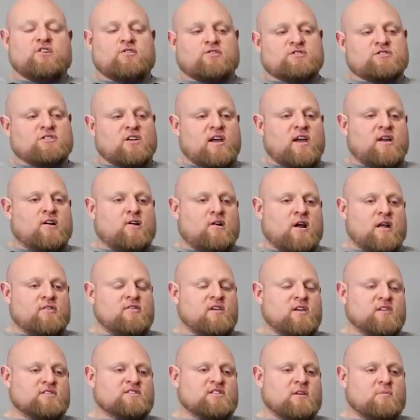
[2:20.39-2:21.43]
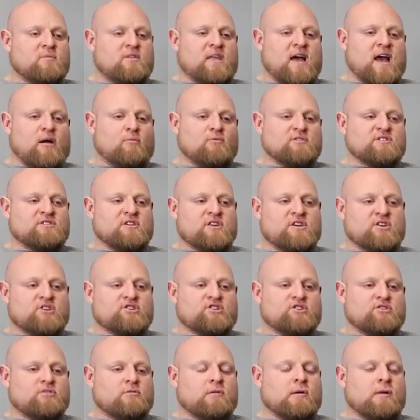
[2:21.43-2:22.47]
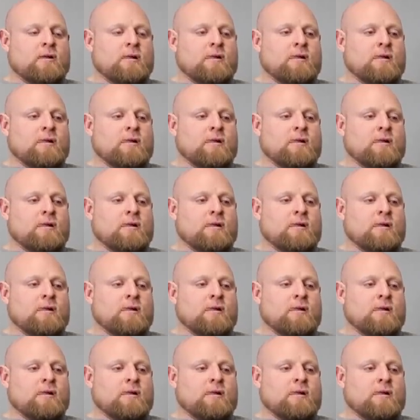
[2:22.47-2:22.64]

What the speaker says: years later, I think some of that was an issue.